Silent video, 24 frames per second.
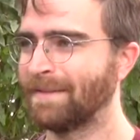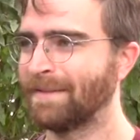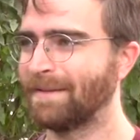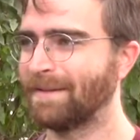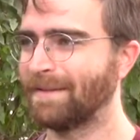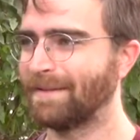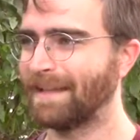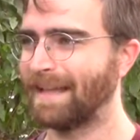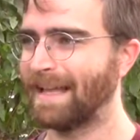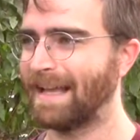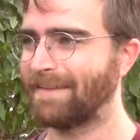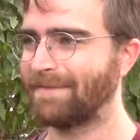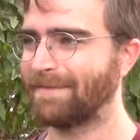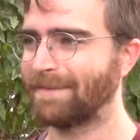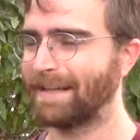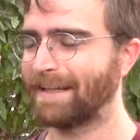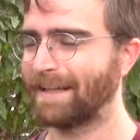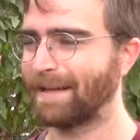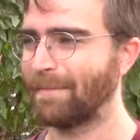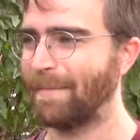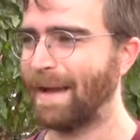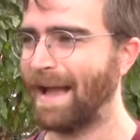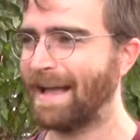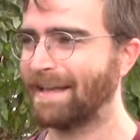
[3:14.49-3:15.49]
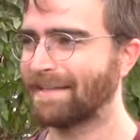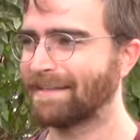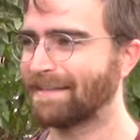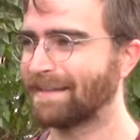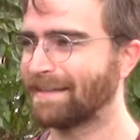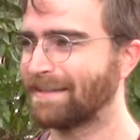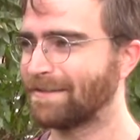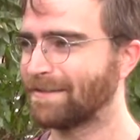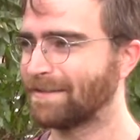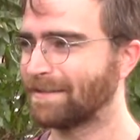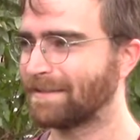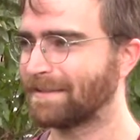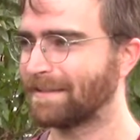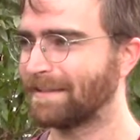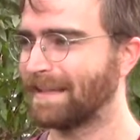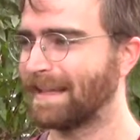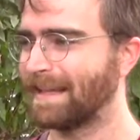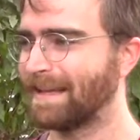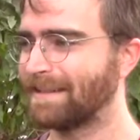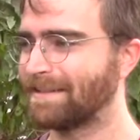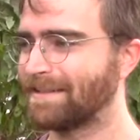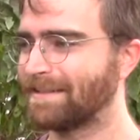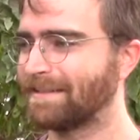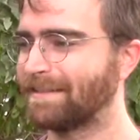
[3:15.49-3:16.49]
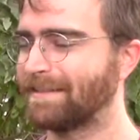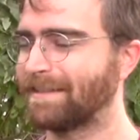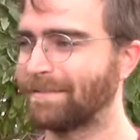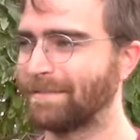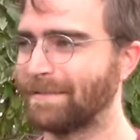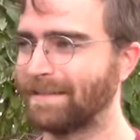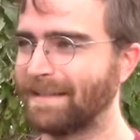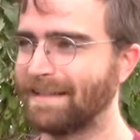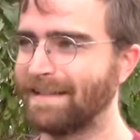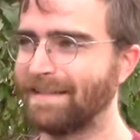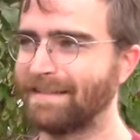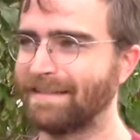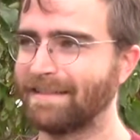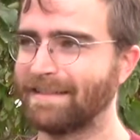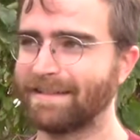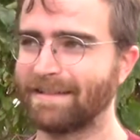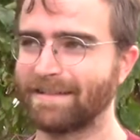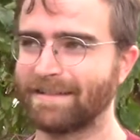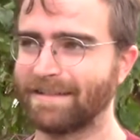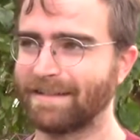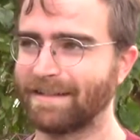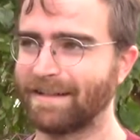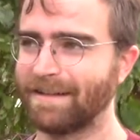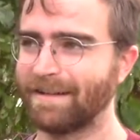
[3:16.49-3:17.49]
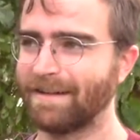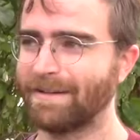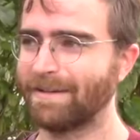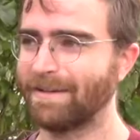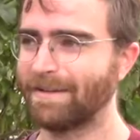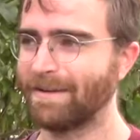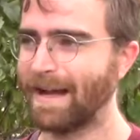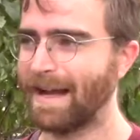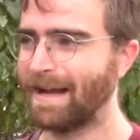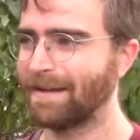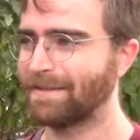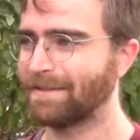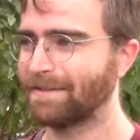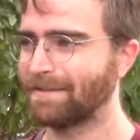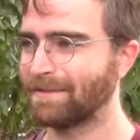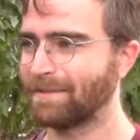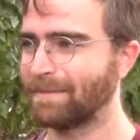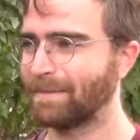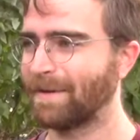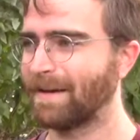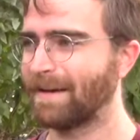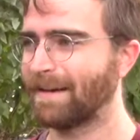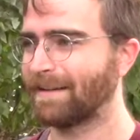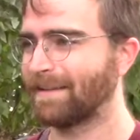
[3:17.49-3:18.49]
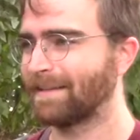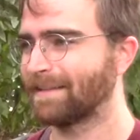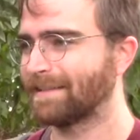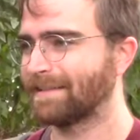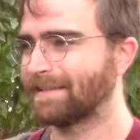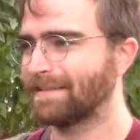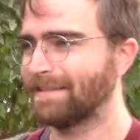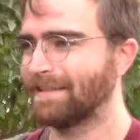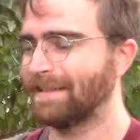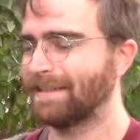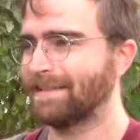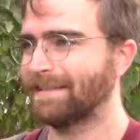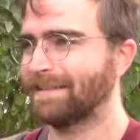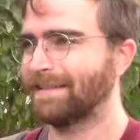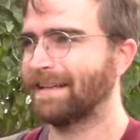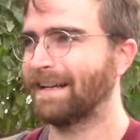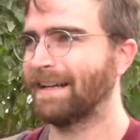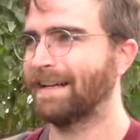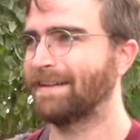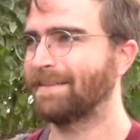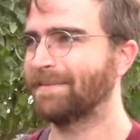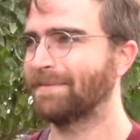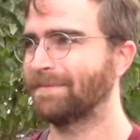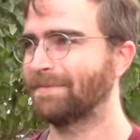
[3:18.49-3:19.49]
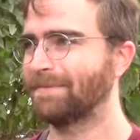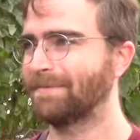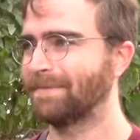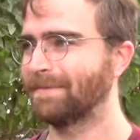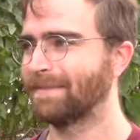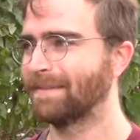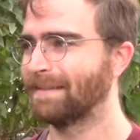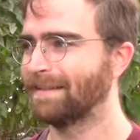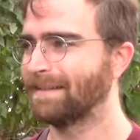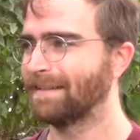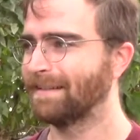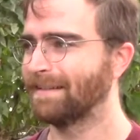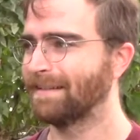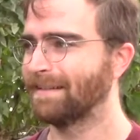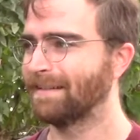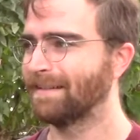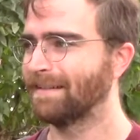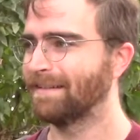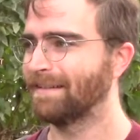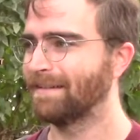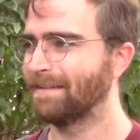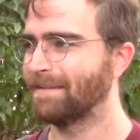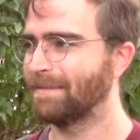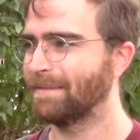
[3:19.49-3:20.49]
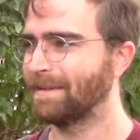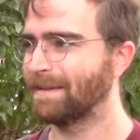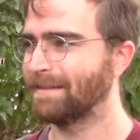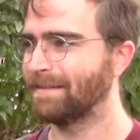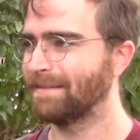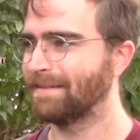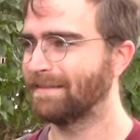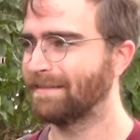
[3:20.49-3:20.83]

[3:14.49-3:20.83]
only have like a passing interest in that. It just seems easier to go out to a bar because that's kind of what